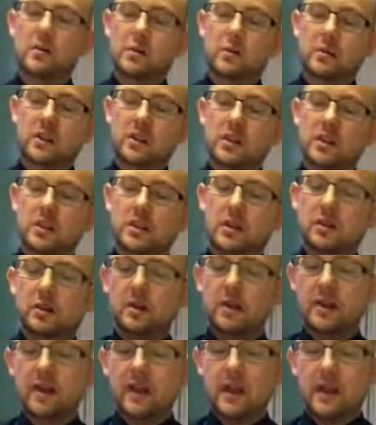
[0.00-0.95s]
well then you'd
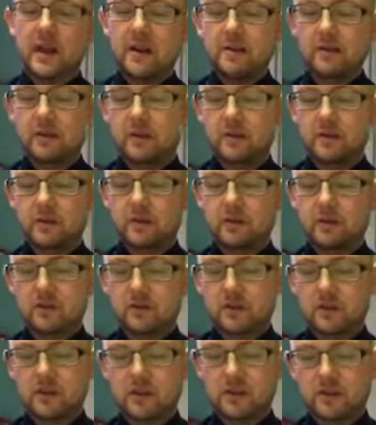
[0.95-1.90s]
already have your,
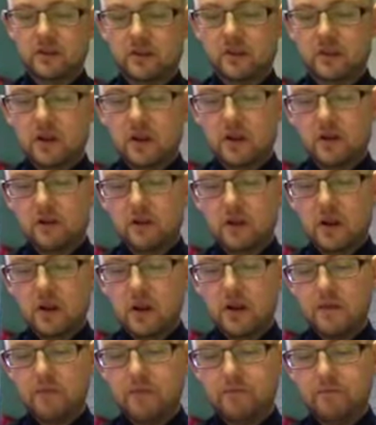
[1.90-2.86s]
so this is it,
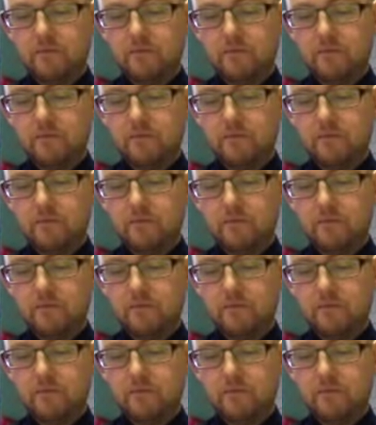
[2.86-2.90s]
right?